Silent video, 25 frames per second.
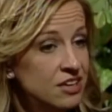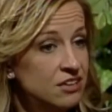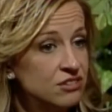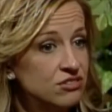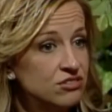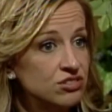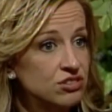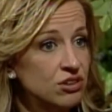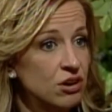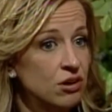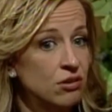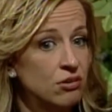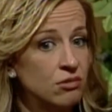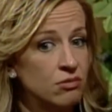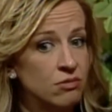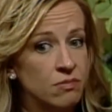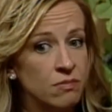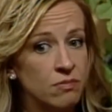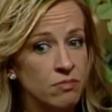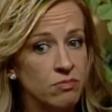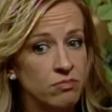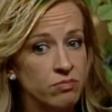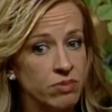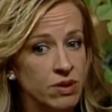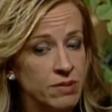And
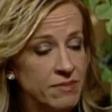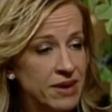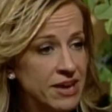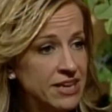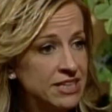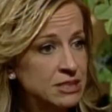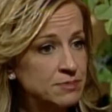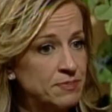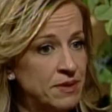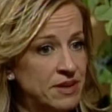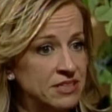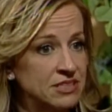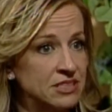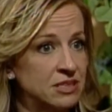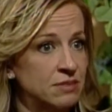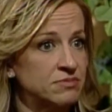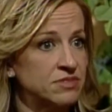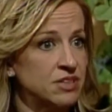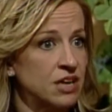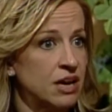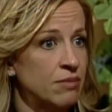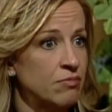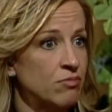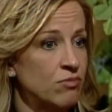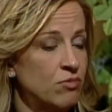so we may spend some
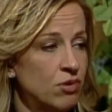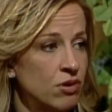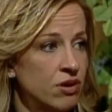time